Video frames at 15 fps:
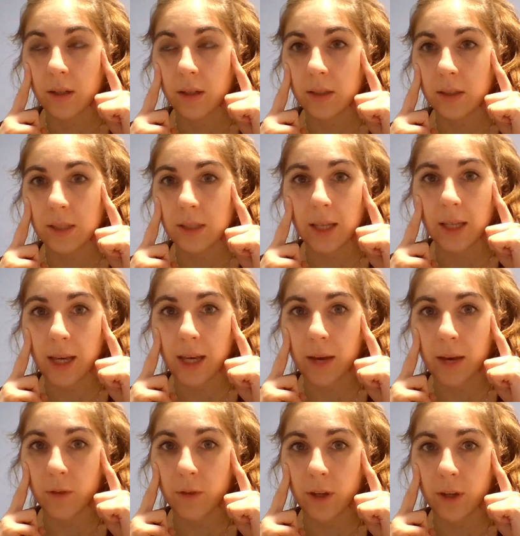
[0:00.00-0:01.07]
see
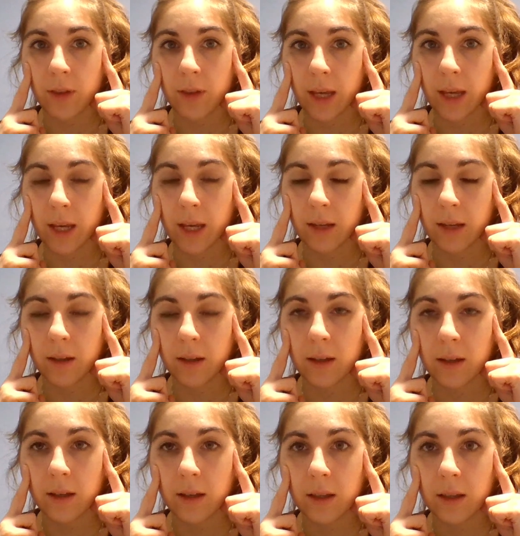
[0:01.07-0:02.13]
everything,
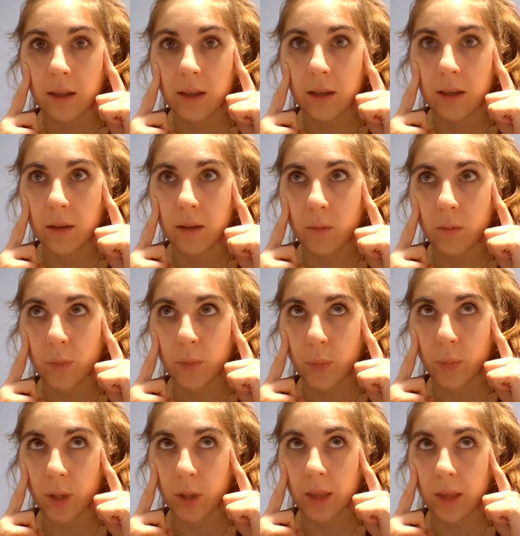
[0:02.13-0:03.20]

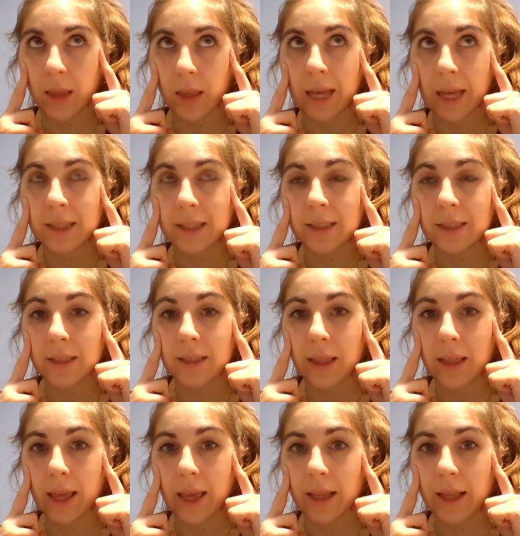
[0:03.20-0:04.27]
but
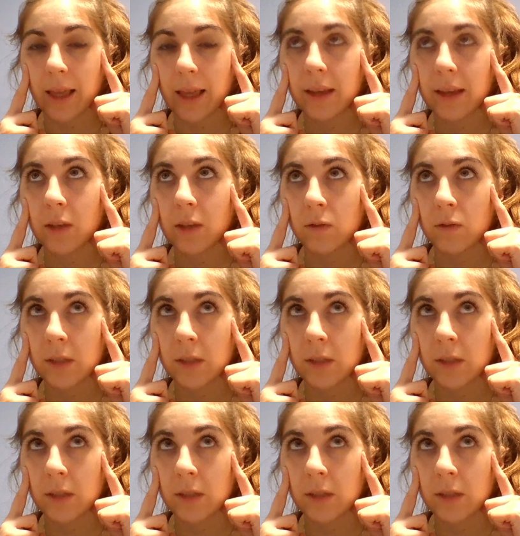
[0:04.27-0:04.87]
they let you